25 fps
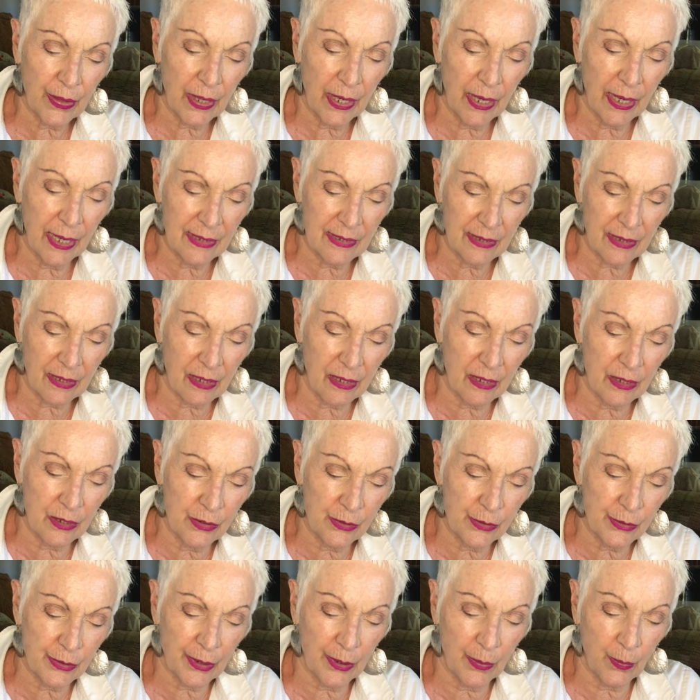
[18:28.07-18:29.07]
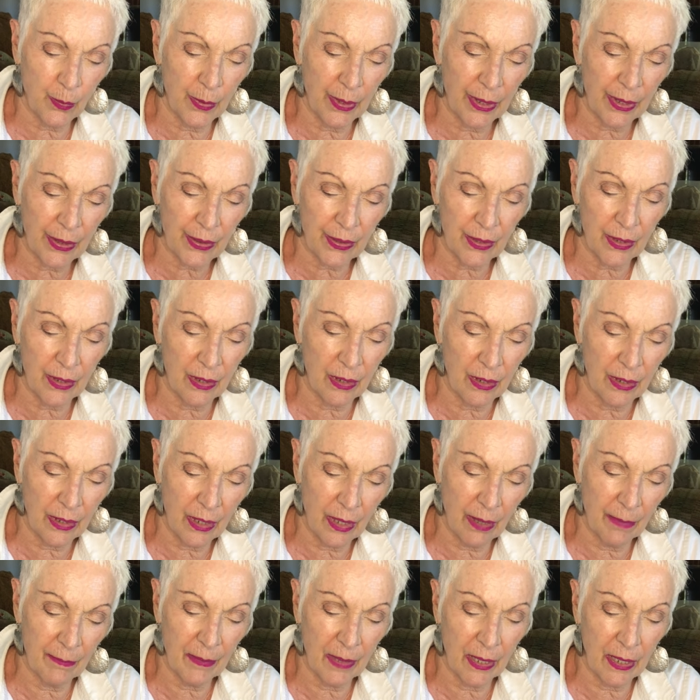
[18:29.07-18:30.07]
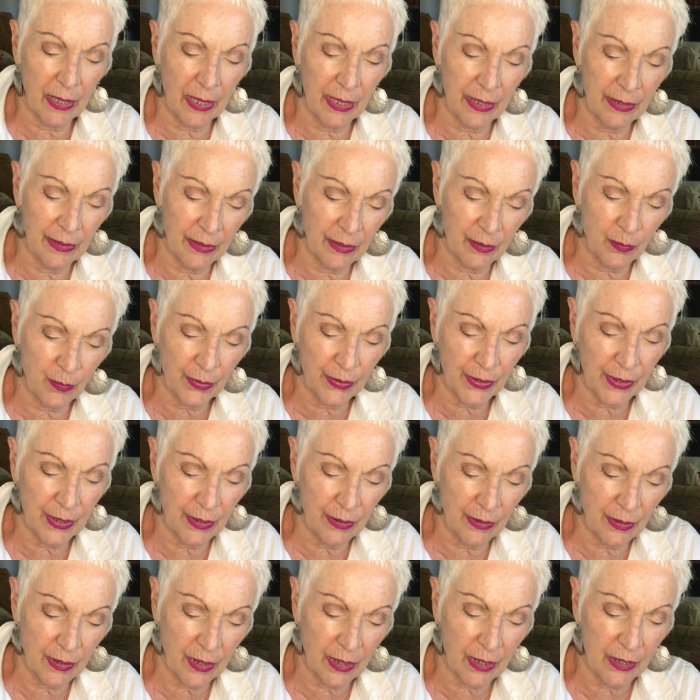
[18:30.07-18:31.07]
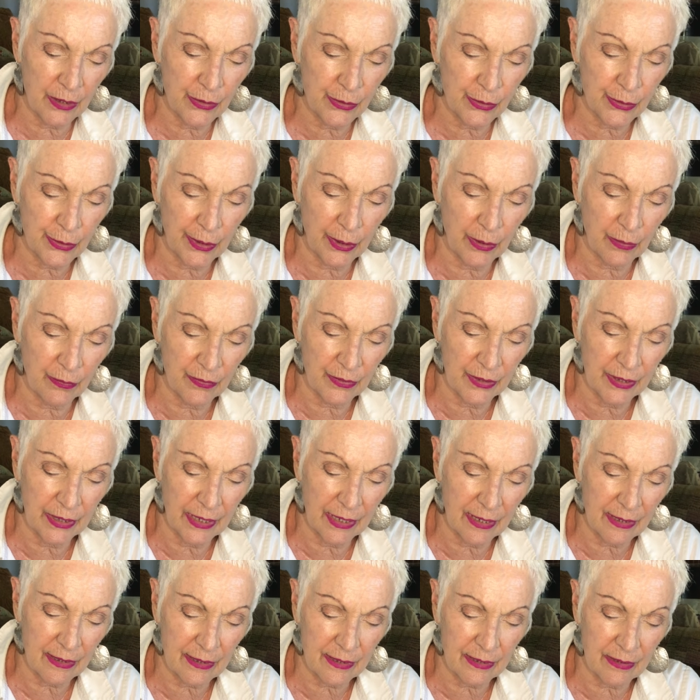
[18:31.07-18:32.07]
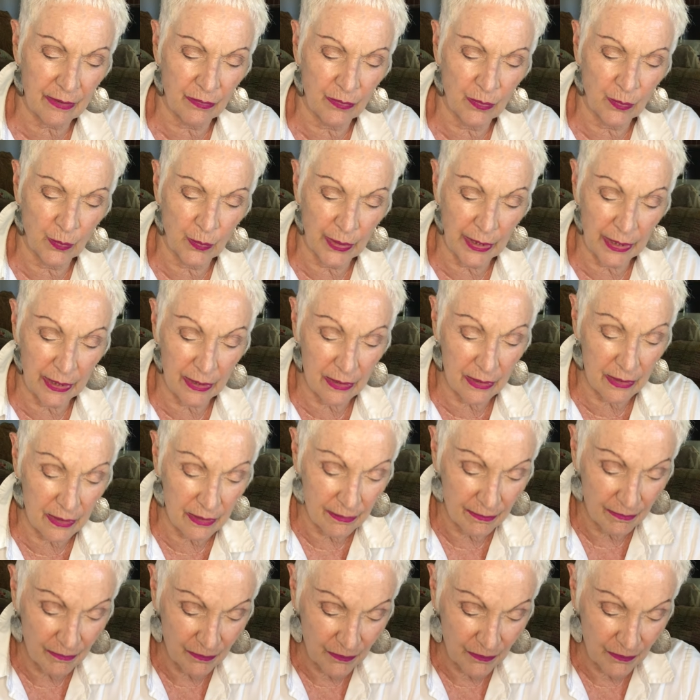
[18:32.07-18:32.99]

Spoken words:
as a country, within the country over the next 7 weeks?